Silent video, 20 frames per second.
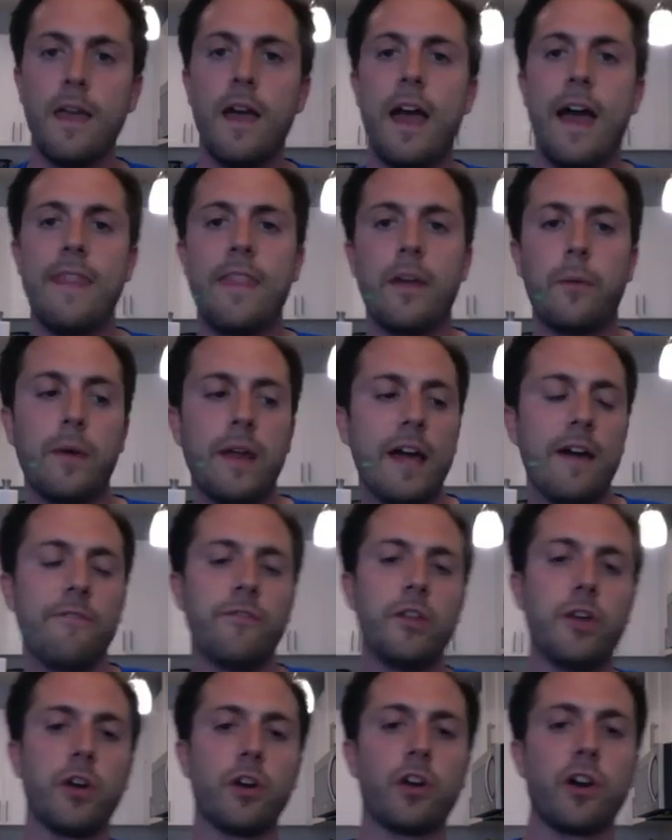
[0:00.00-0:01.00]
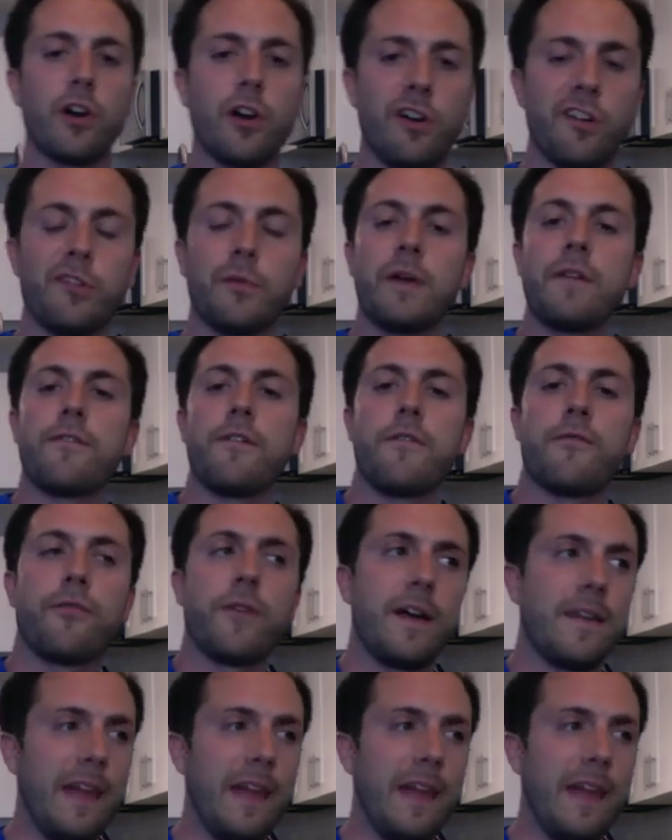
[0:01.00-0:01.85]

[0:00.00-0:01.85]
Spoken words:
And then we have the encourager. We have the friend.